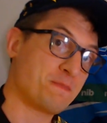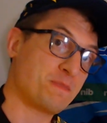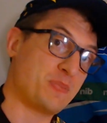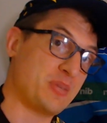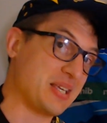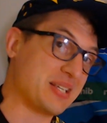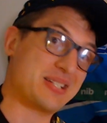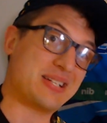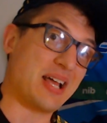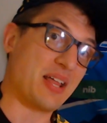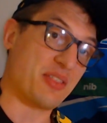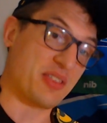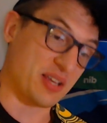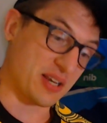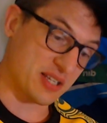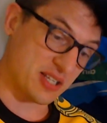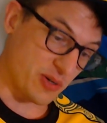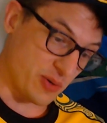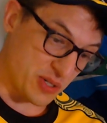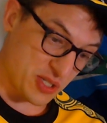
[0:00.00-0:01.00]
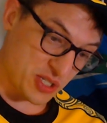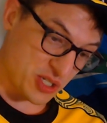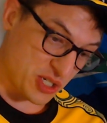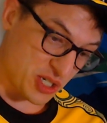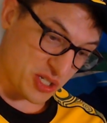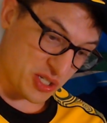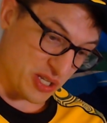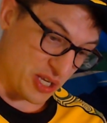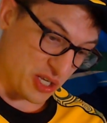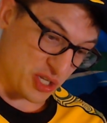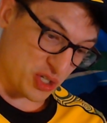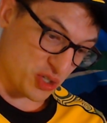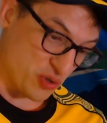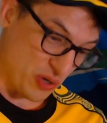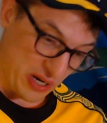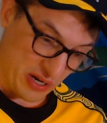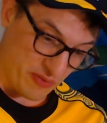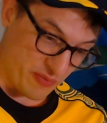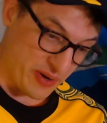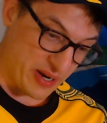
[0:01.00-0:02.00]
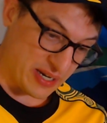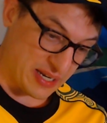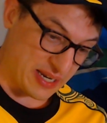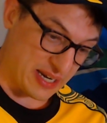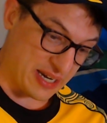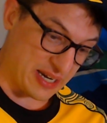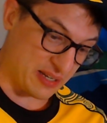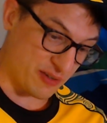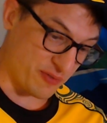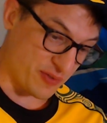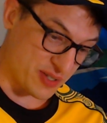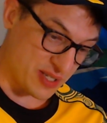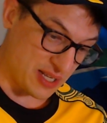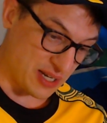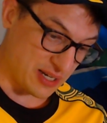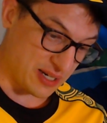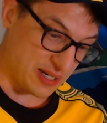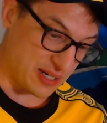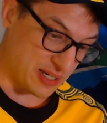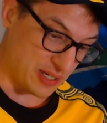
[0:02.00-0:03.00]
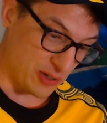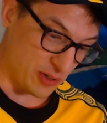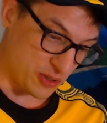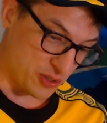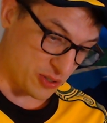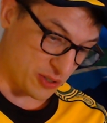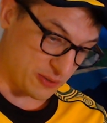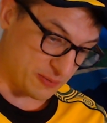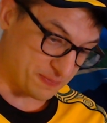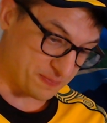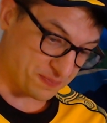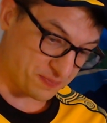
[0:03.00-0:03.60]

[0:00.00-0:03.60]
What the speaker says: There's nothing. So it's just a straight red card for Salakai Aloto.